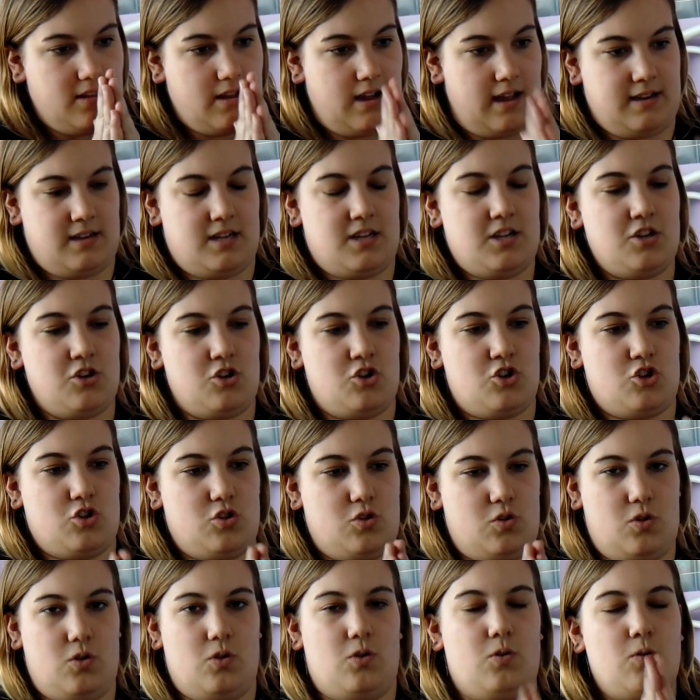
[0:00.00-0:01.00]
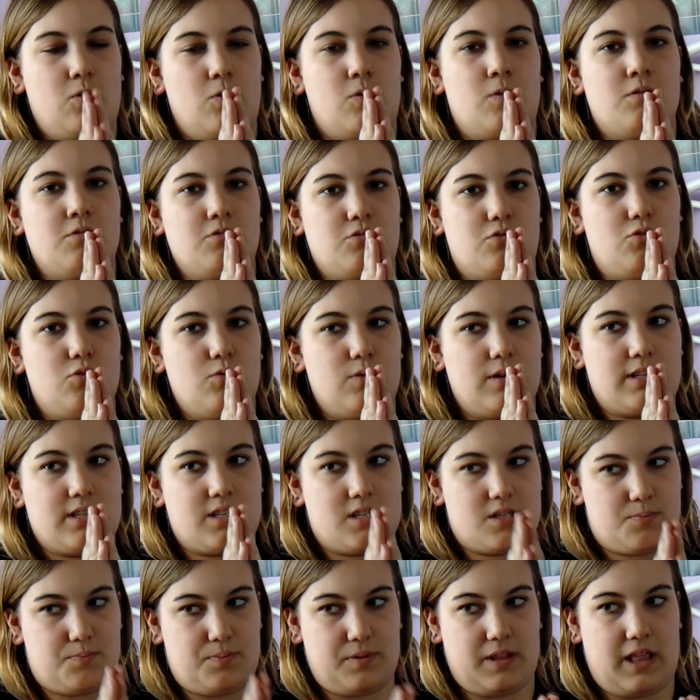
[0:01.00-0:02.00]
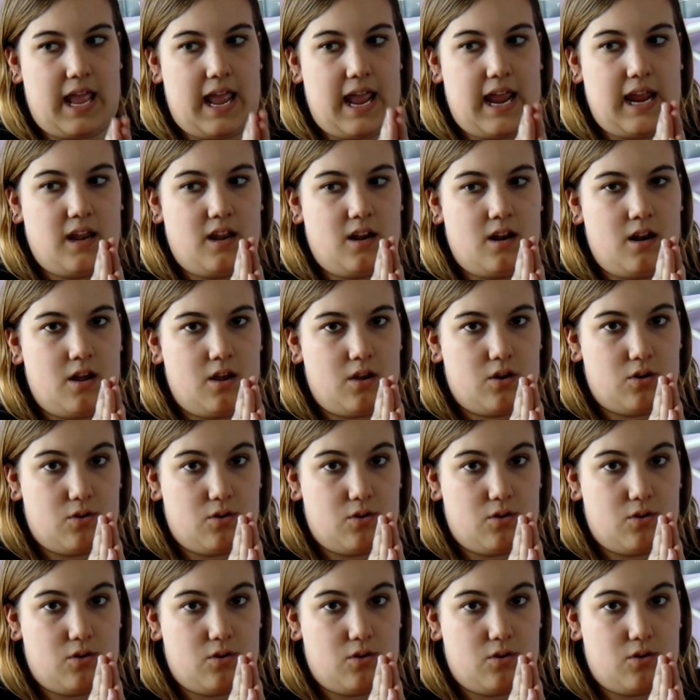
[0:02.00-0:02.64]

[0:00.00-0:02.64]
I need you to explain